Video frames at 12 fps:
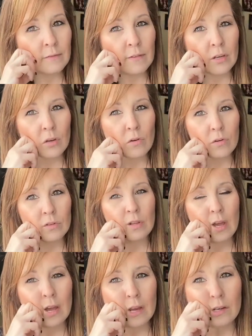videos
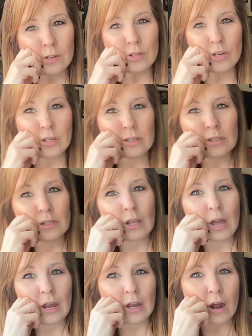on just
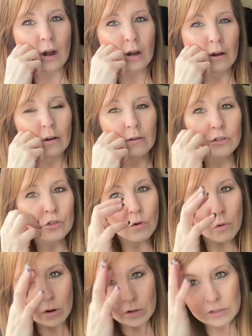like our
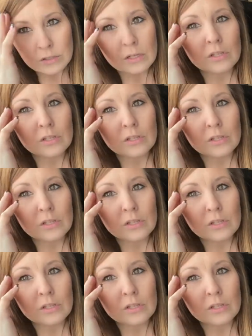chores in